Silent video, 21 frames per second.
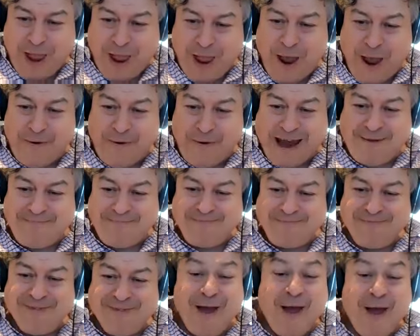Okay,
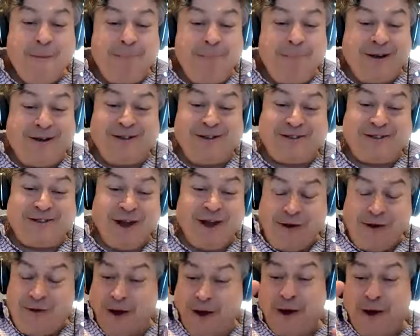because
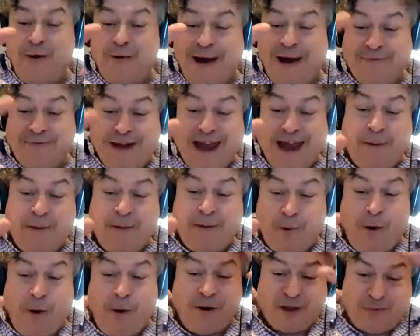you know you have an egg
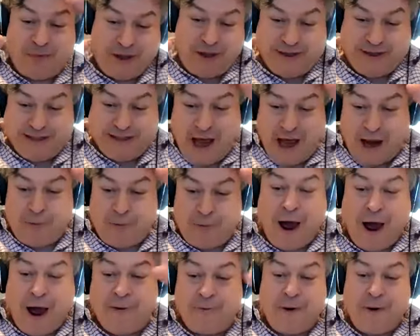box which is like brown,